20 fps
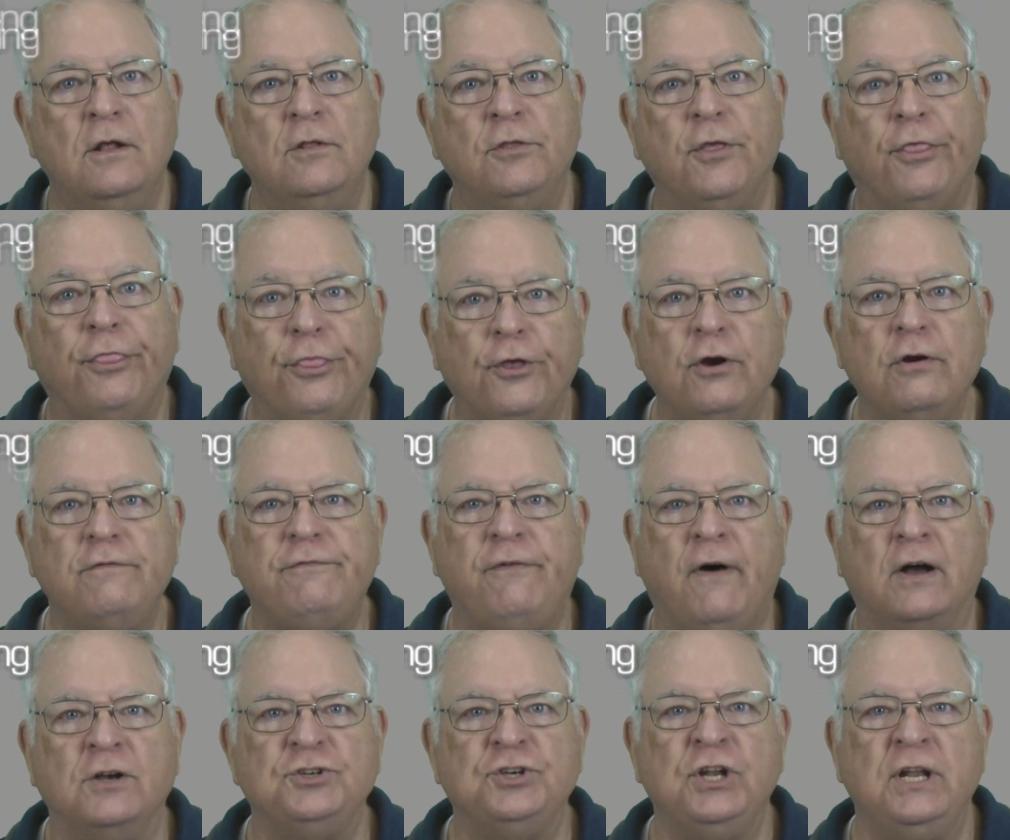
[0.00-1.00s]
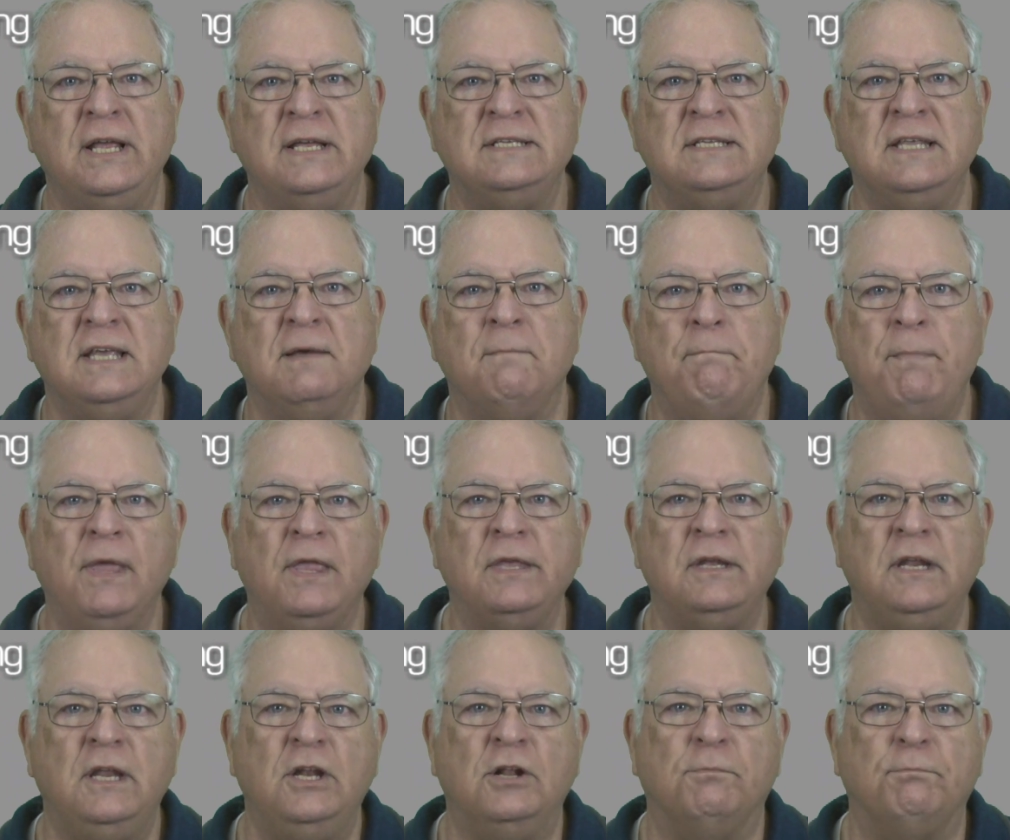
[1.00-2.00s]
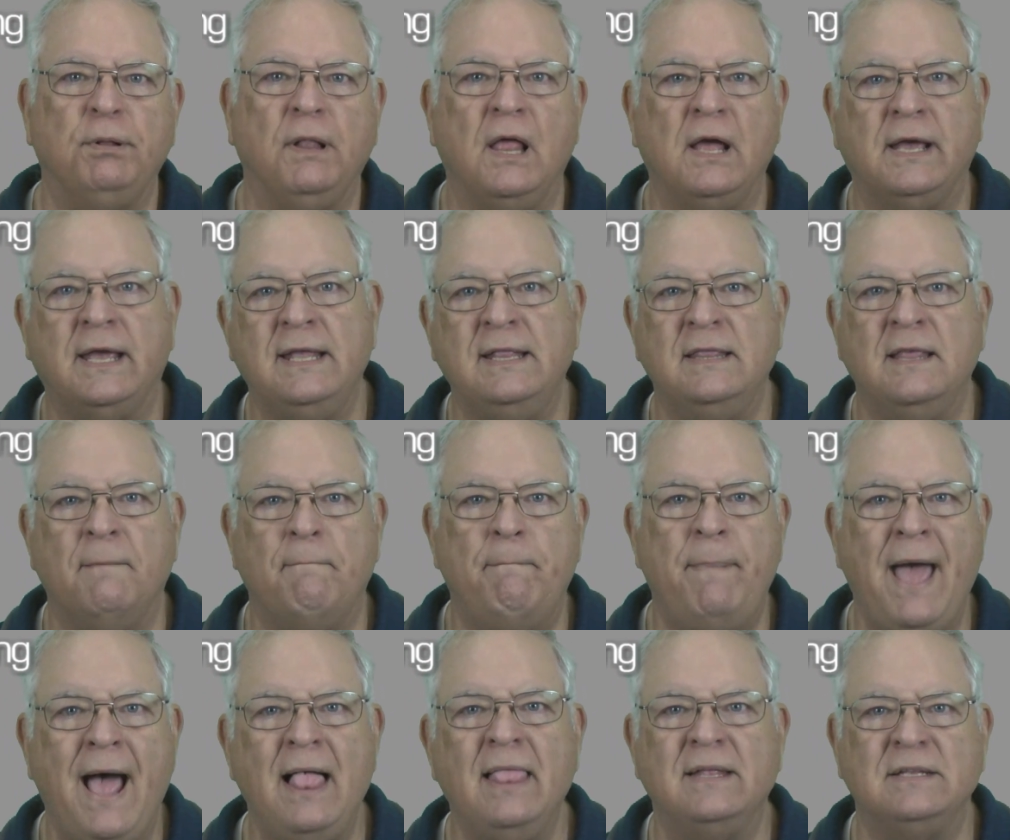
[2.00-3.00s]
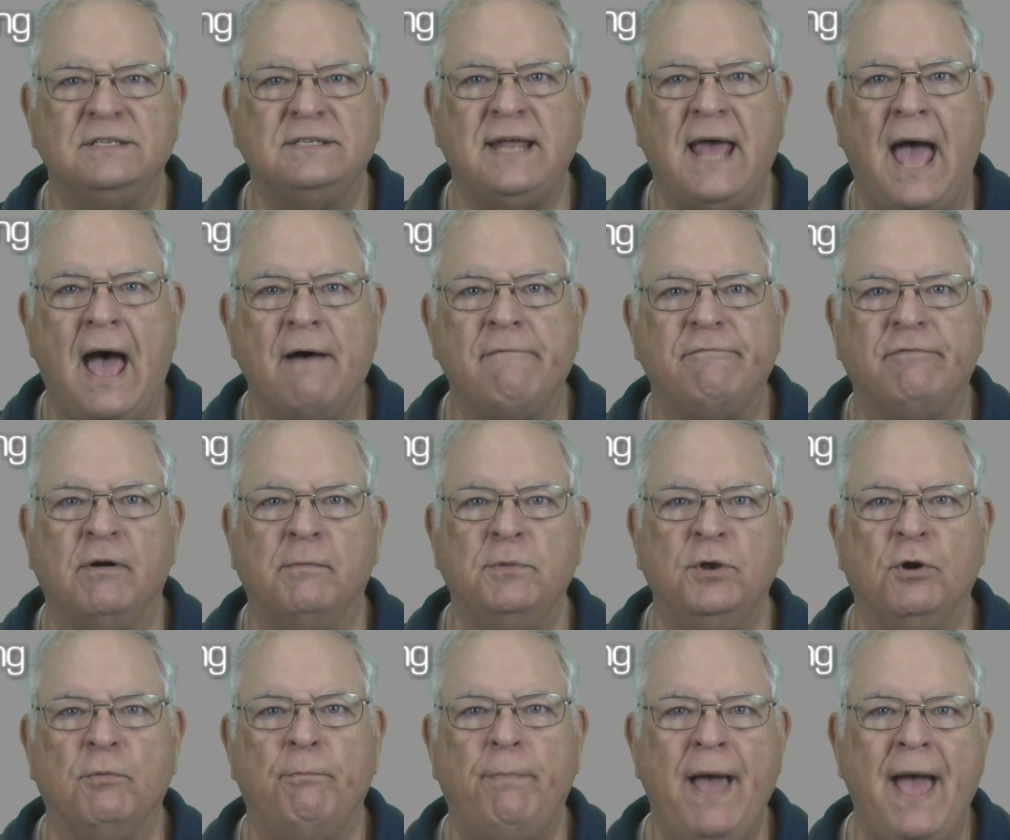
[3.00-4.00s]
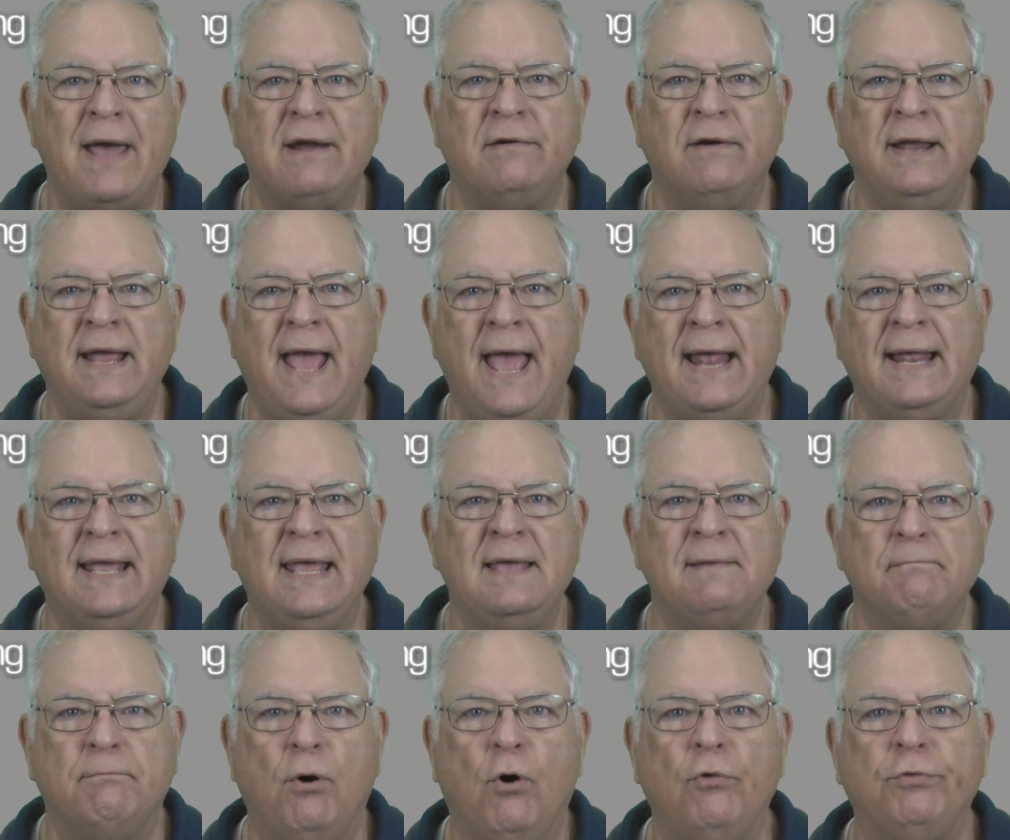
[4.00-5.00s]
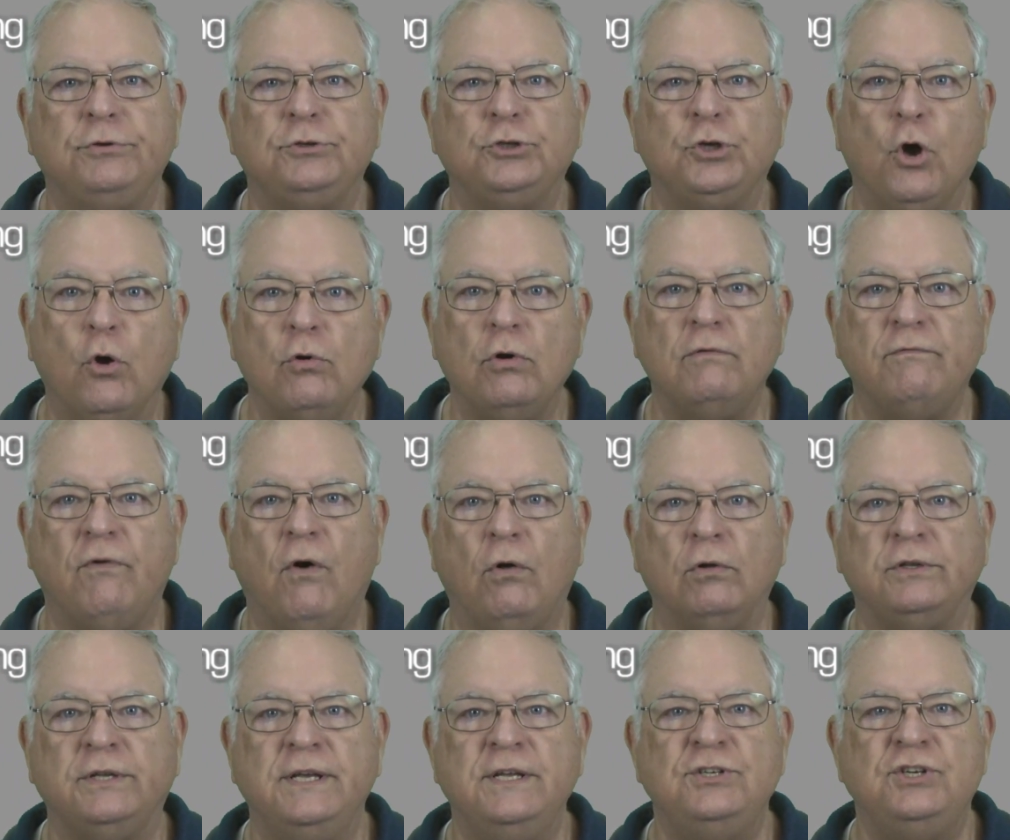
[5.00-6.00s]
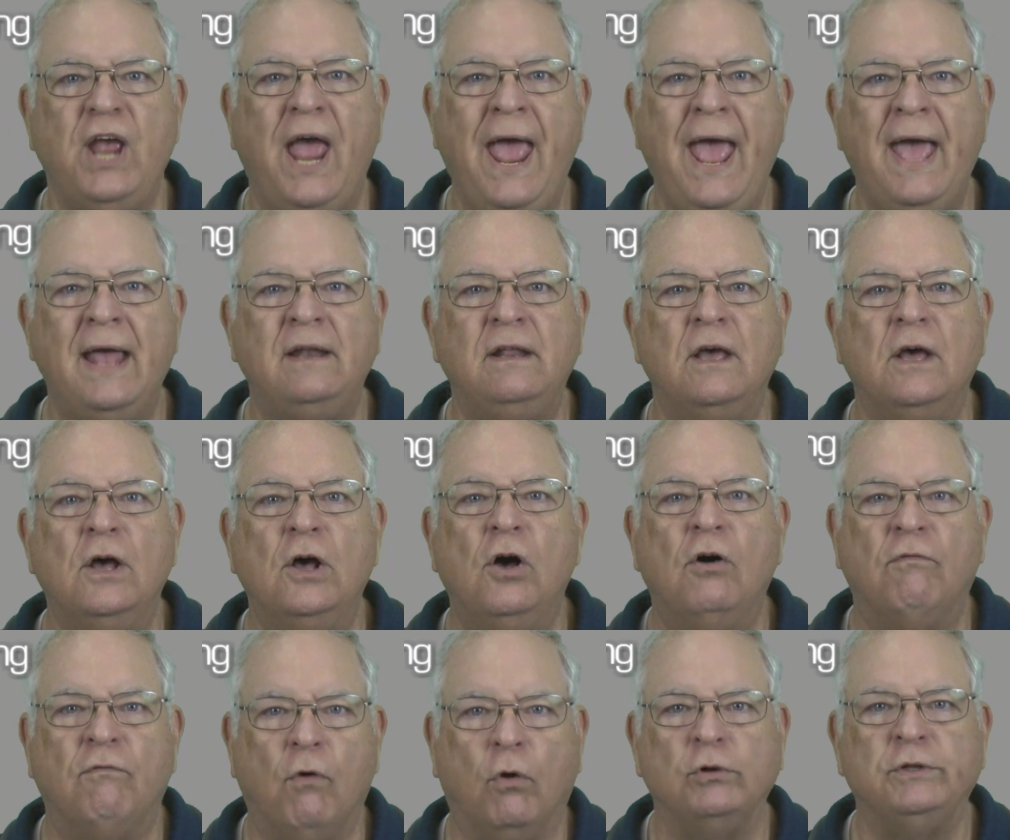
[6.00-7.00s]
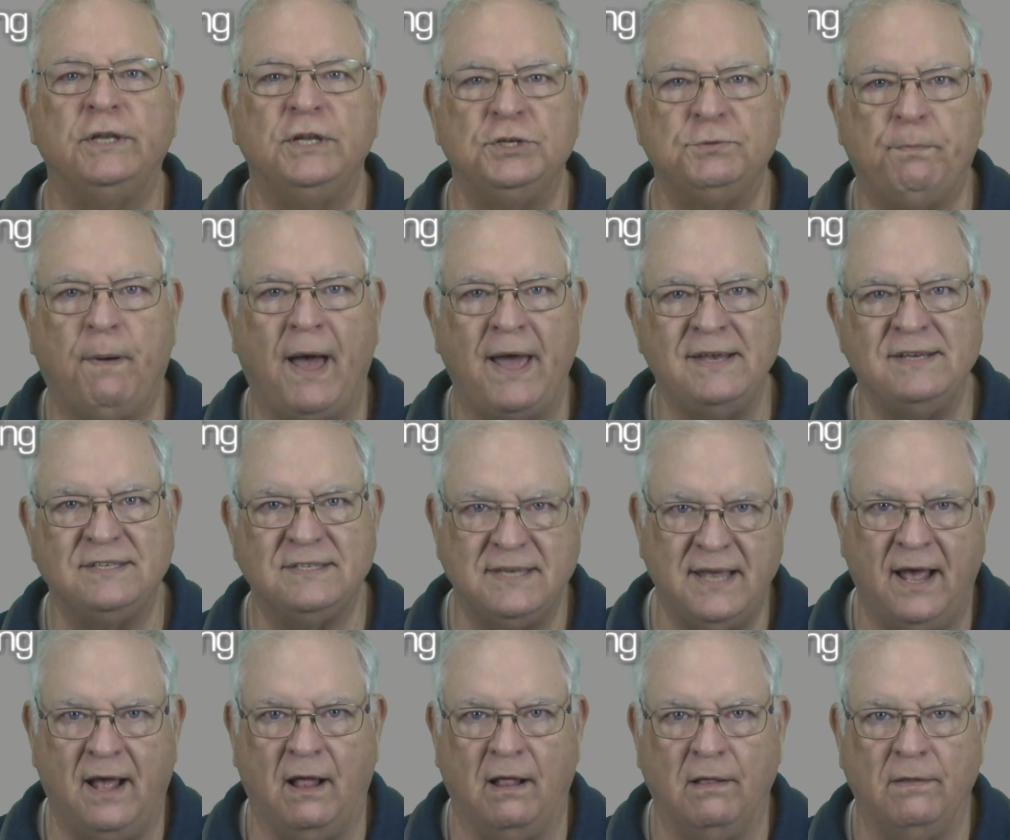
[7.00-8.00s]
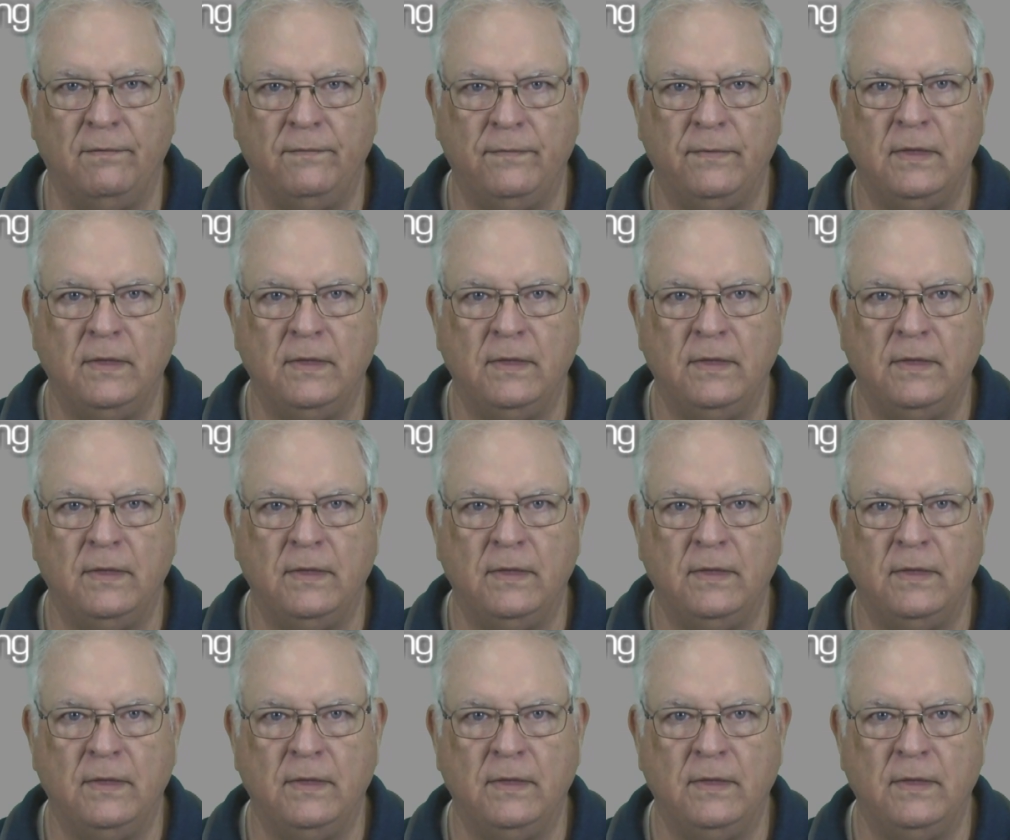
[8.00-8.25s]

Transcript: The third function is the ability to plug in the balance tap from your battery and get both total voltage and voltage by cell.